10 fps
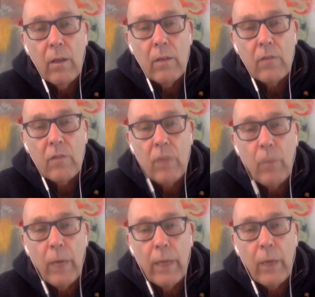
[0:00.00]

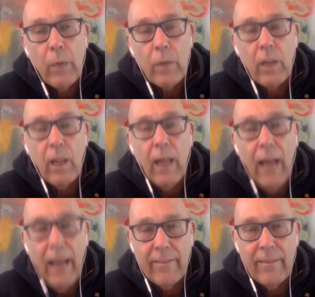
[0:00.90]
Somewhere there was a
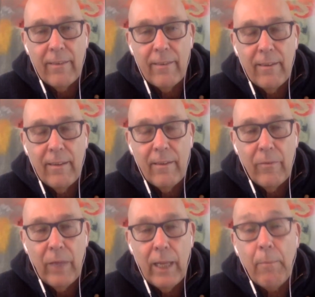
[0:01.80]
light.
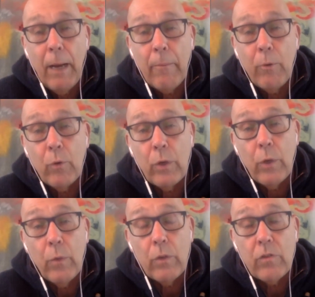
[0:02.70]
And in my book,
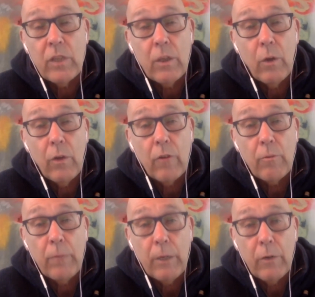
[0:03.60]
you will see all
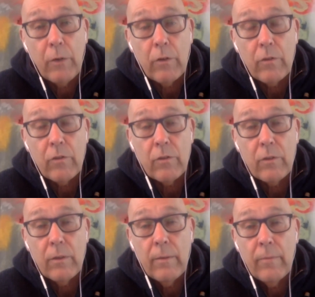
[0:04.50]
those miracles.
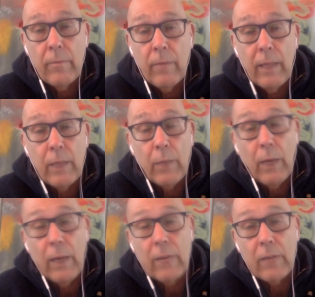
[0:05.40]
And that's
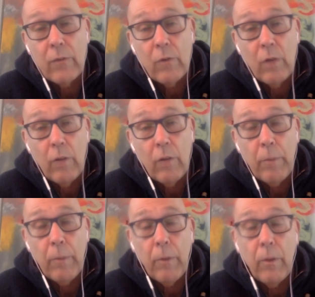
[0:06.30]
why I say to a lot of
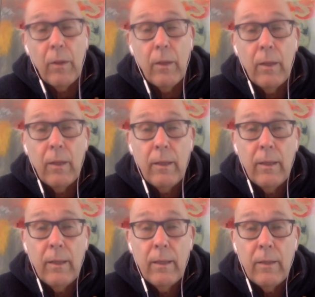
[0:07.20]
people,
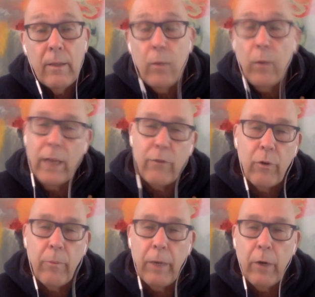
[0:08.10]
don't wait
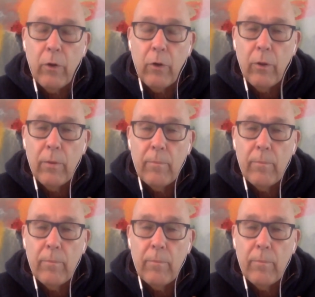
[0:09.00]
for a miracle.